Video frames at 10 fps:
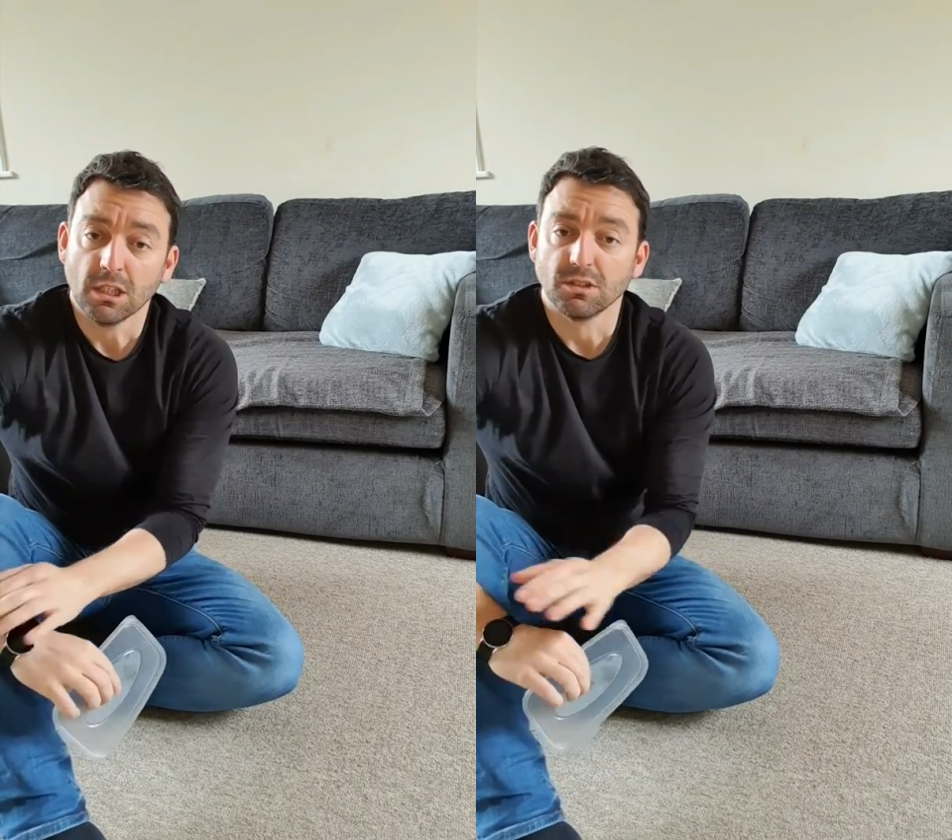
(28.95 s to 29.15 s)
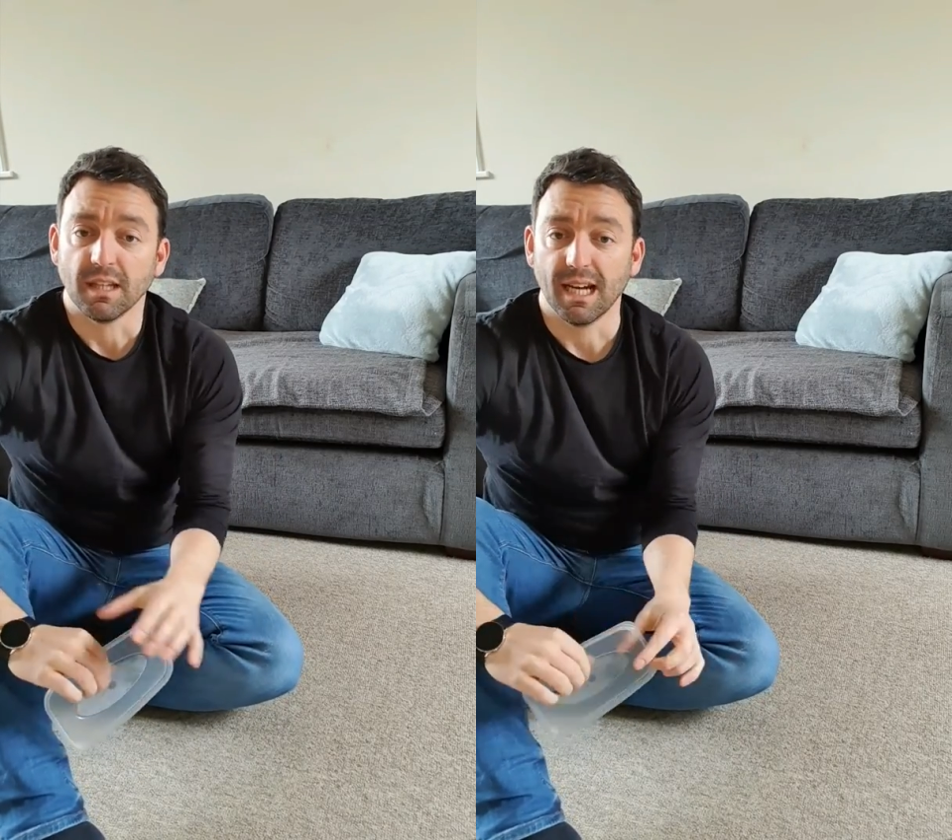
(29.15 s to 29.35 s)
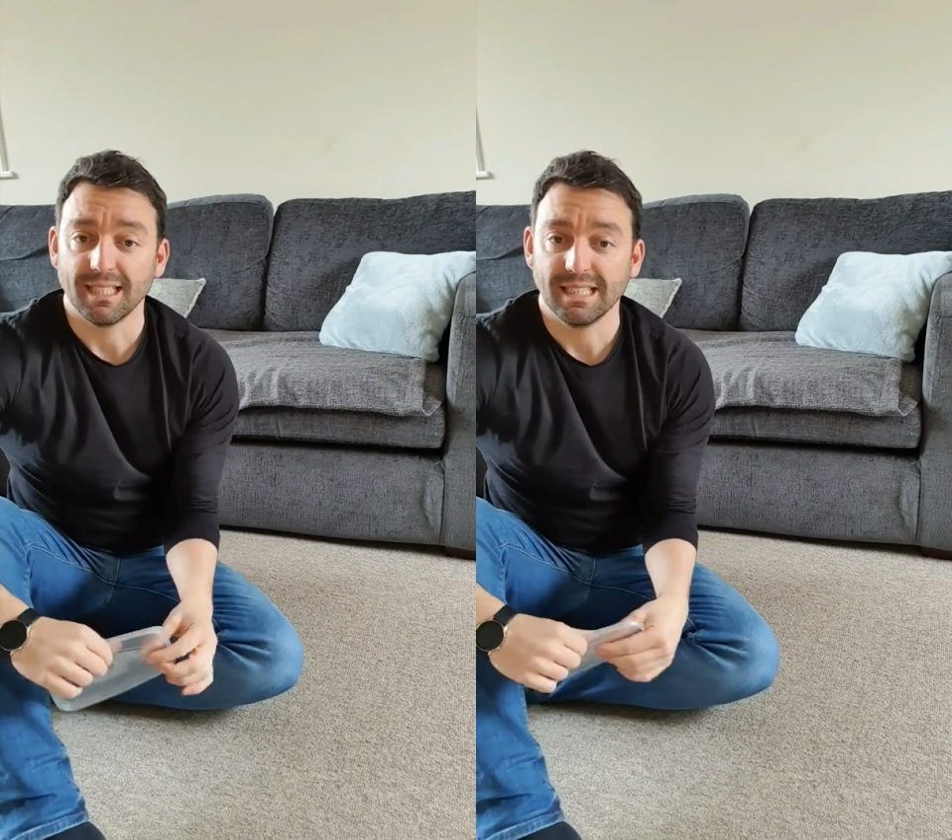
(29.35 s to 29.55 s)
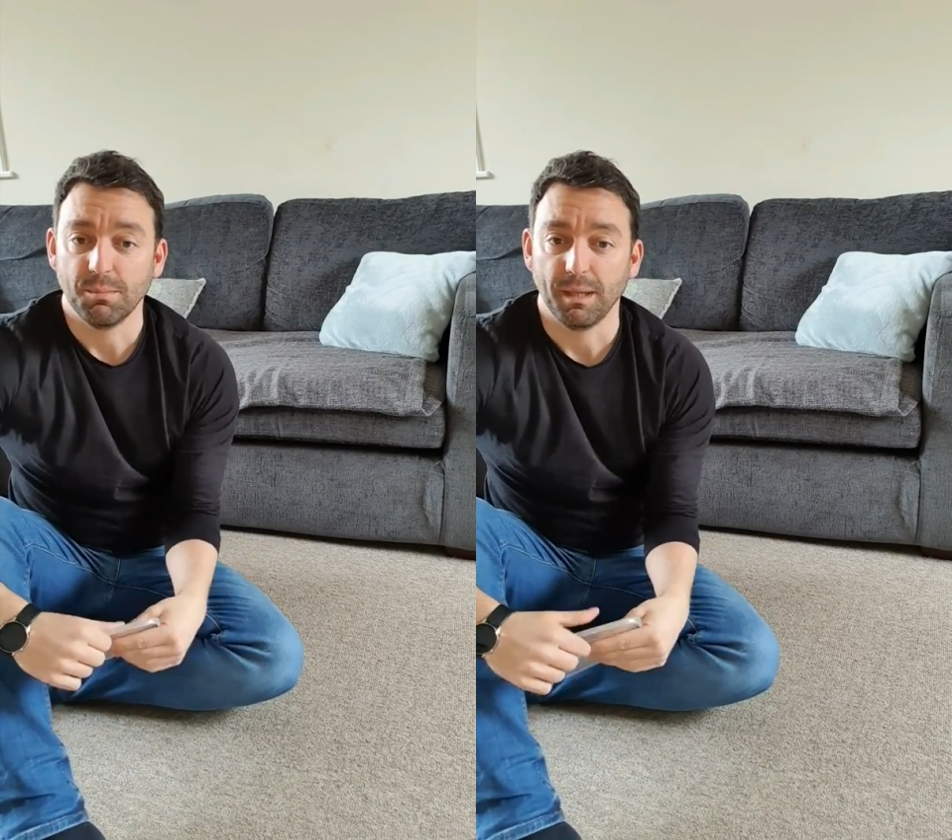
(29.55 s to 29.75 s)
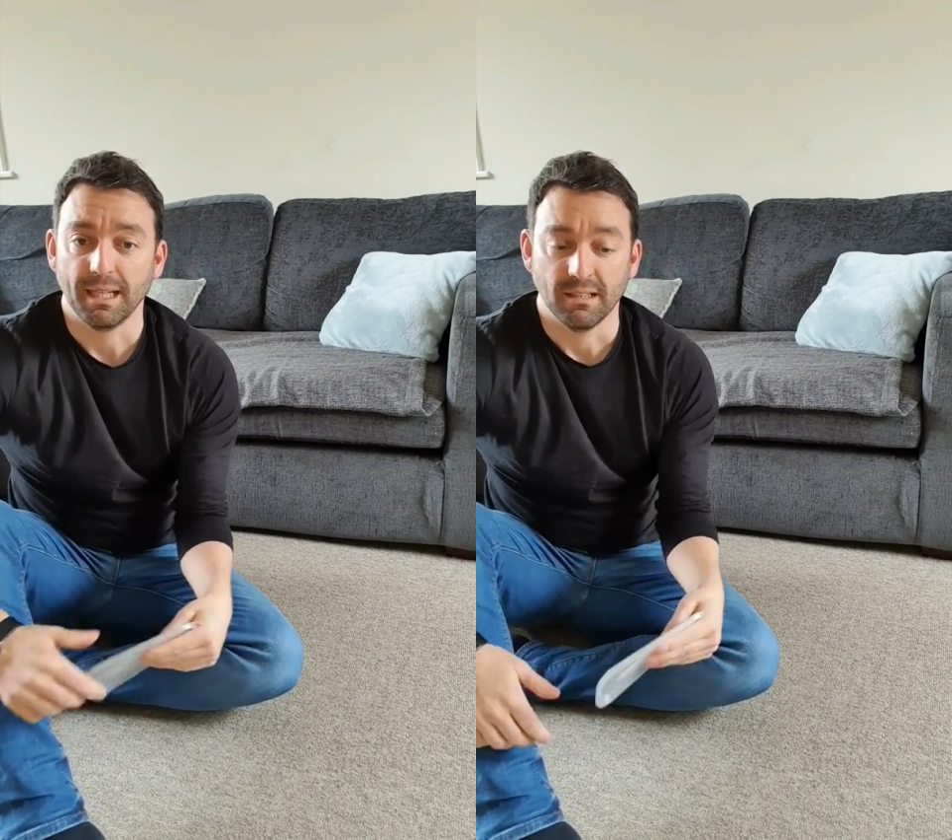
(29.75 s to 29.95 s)
So the idea
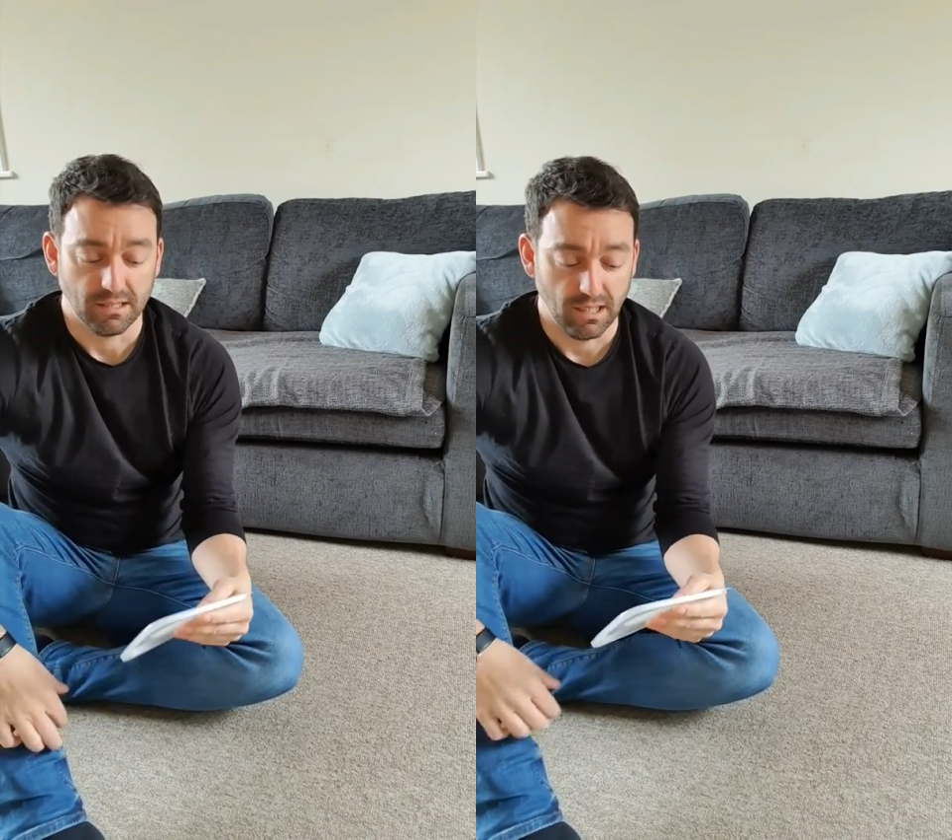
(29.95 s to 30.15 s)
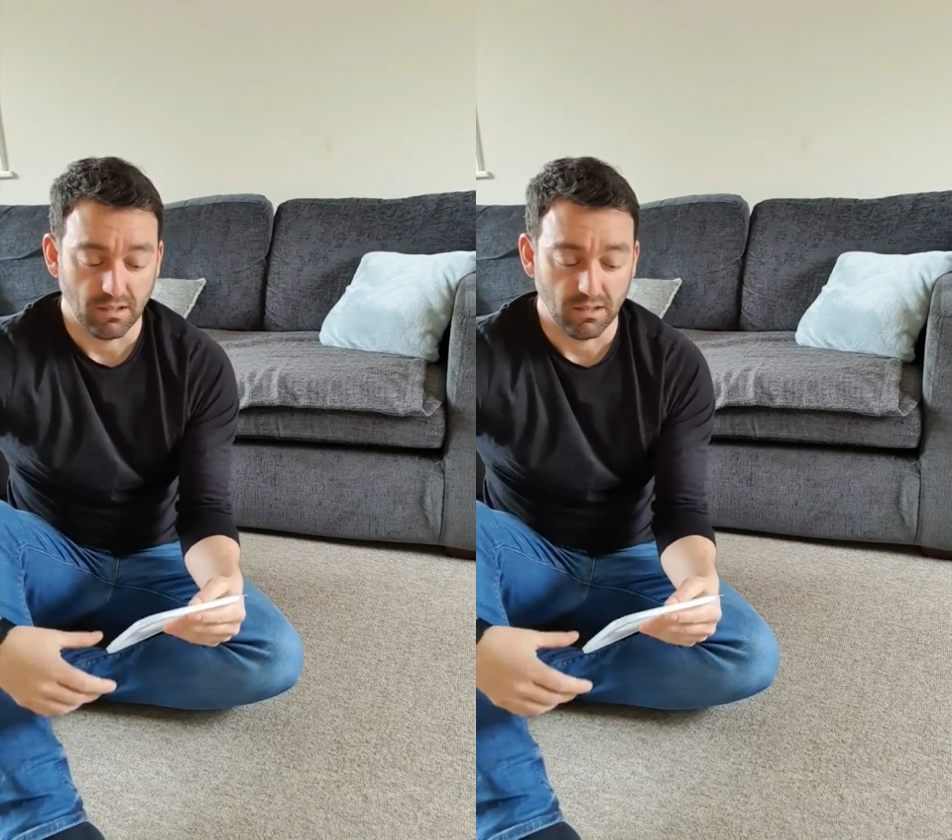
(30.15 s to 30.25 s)
being is,